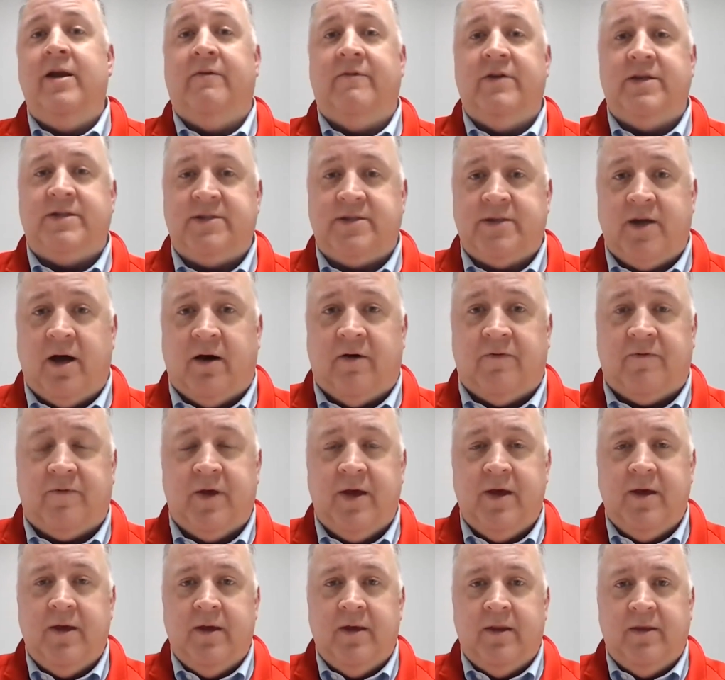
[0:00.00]
of itself,
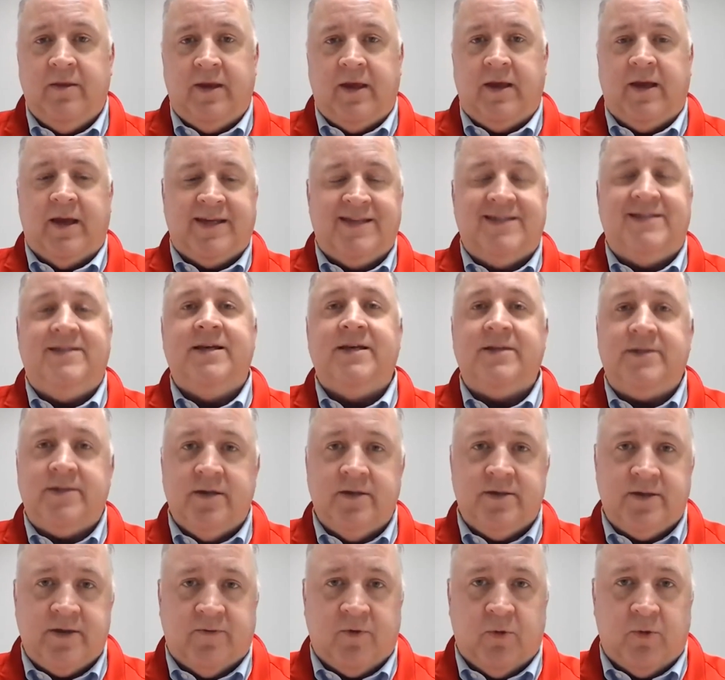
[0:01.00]
the
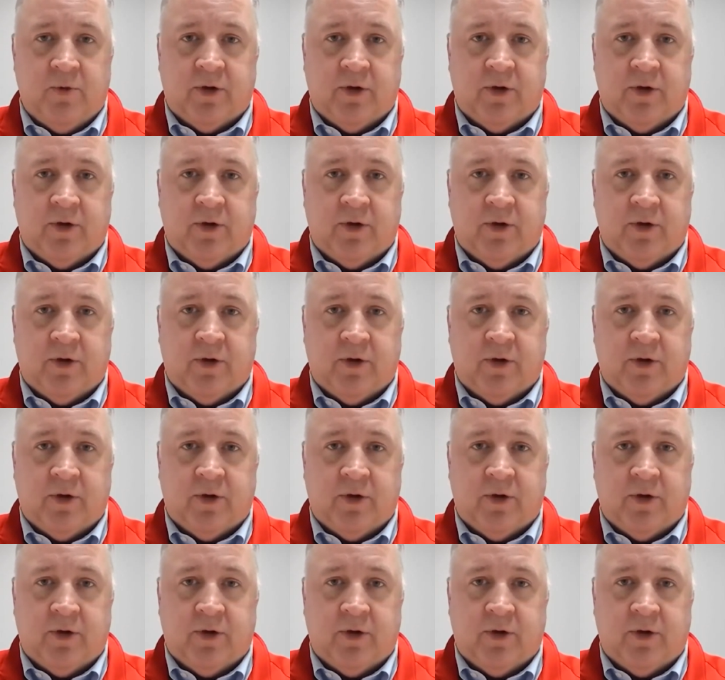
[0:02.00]
existence of a